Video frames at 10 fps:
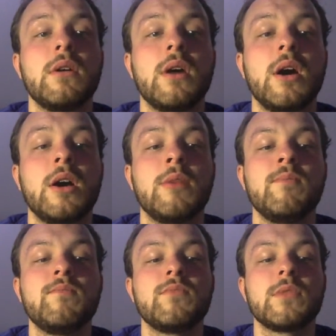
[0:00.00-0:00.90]

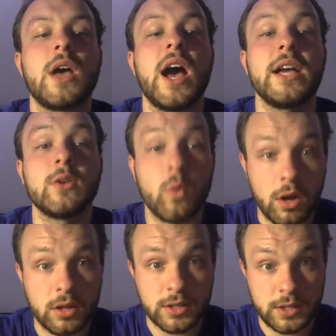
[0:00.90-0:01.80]

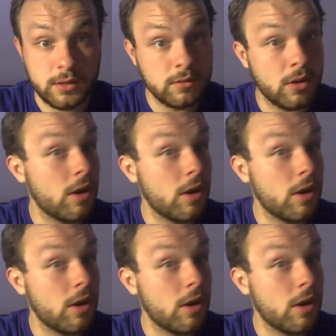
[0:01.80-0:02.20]
high-quality,